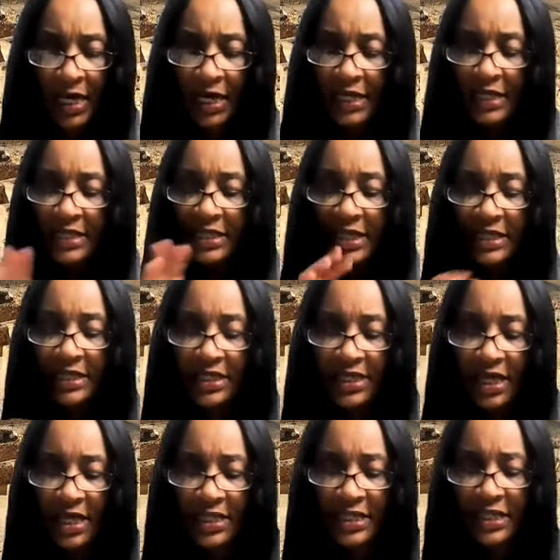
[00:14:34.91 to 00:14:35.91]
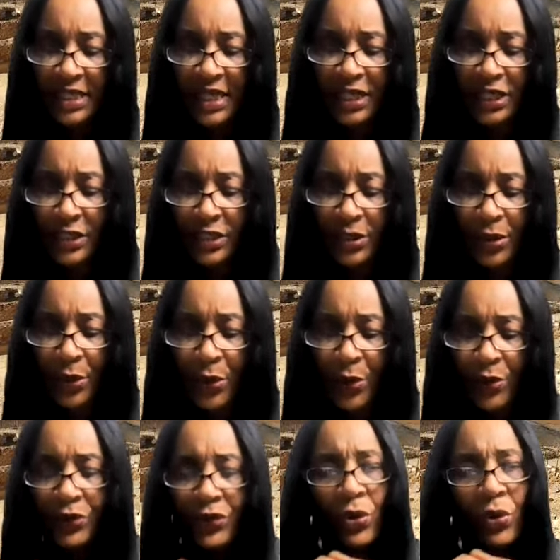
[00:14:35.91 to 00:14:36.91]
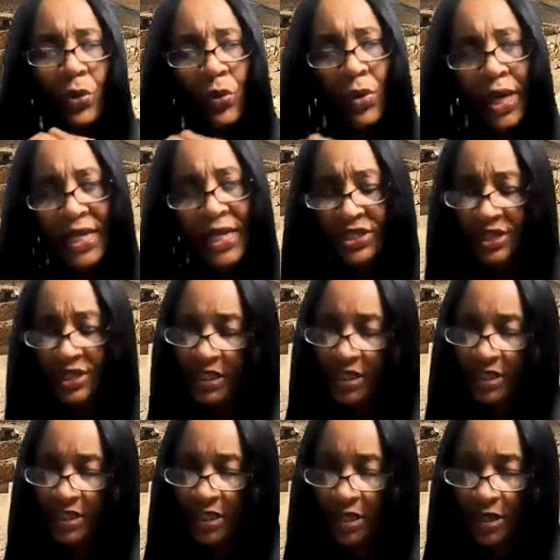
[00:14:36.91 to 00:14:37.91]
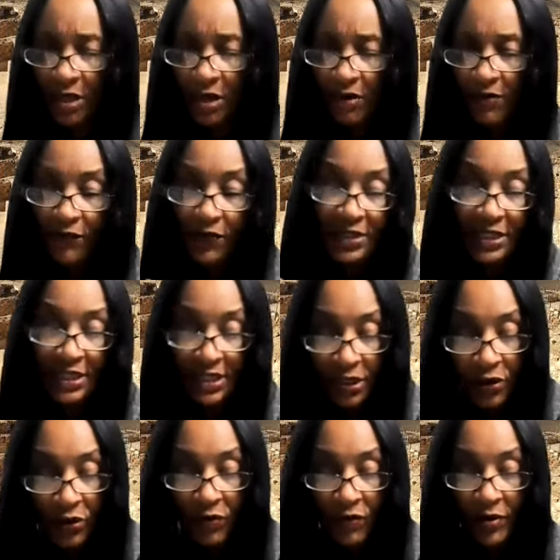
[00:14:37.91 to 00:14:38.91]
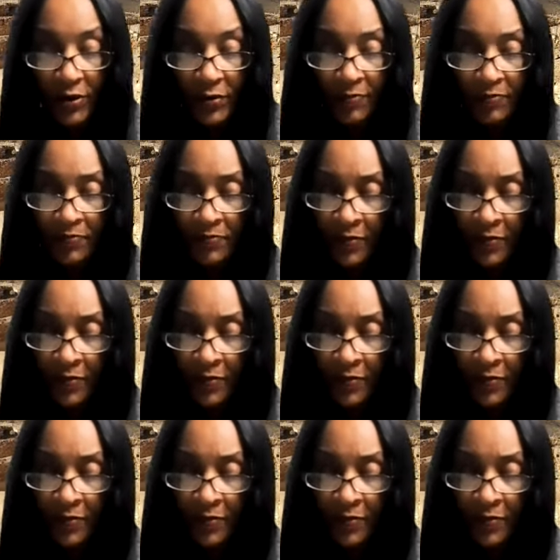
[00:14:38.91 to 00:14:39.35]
And it says, thus they sold the righteous for silver